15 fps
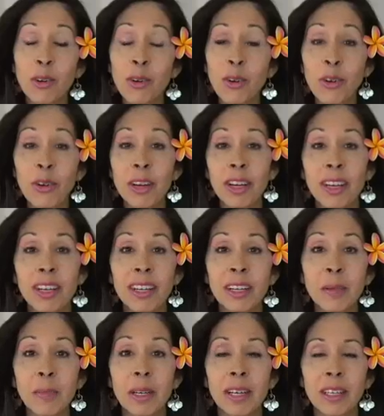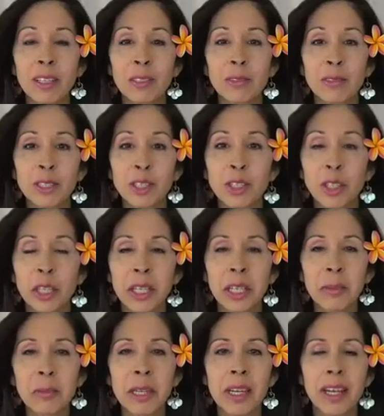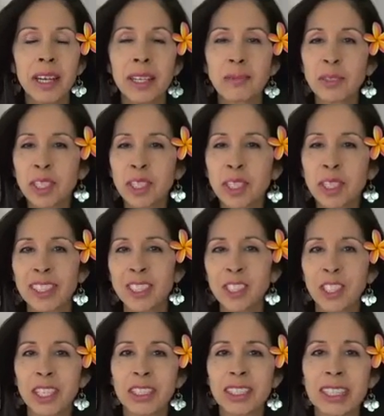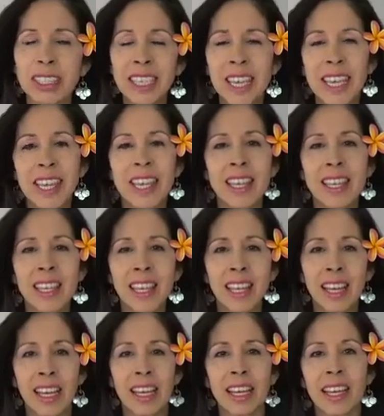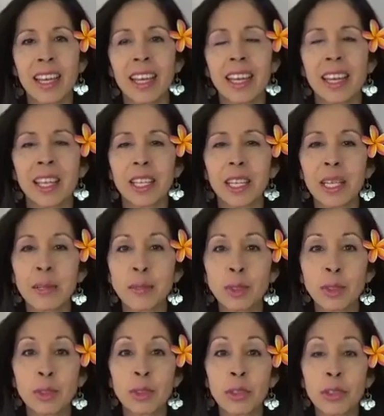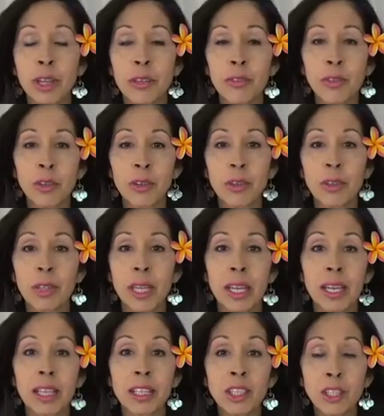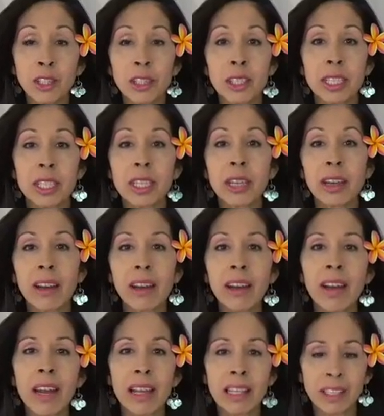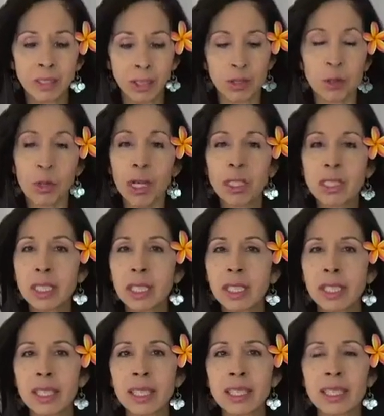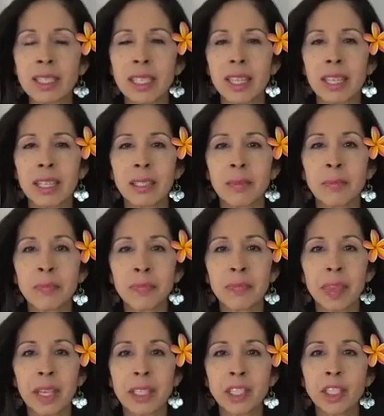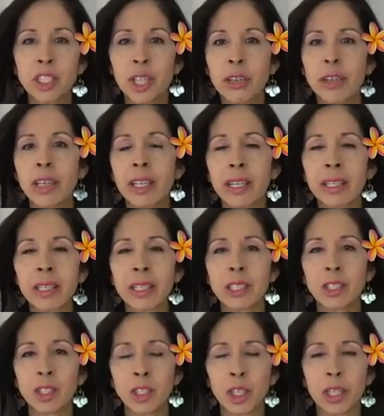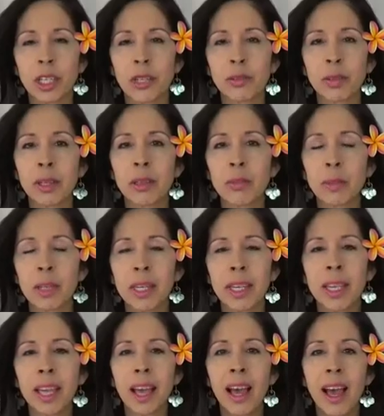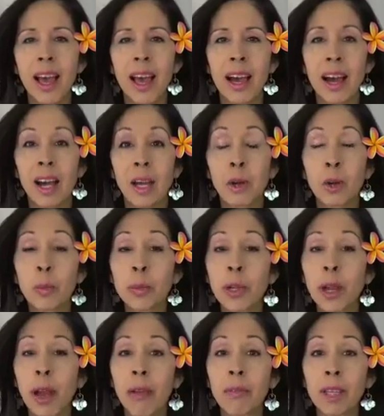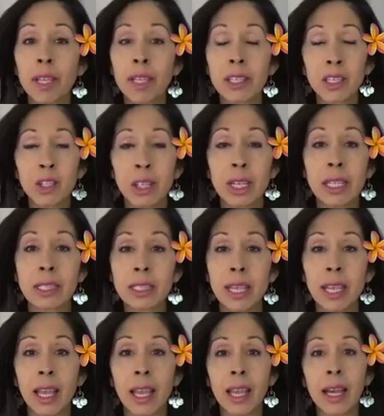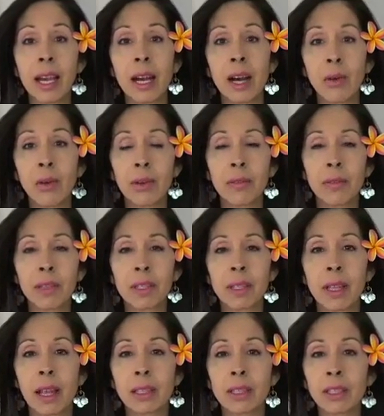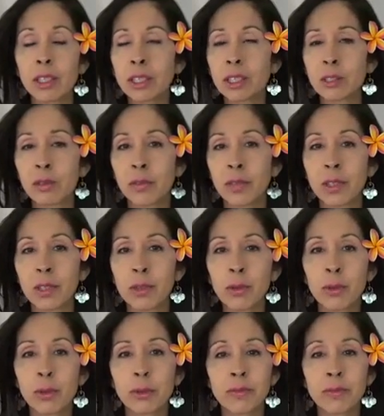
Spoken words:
Aloha and mahalo for joining me. I'm Janin Johnston, and I'm so grateful that you're here and you're watching this and sharing in this journey with me. I hope you're having a great day, however that looks for you.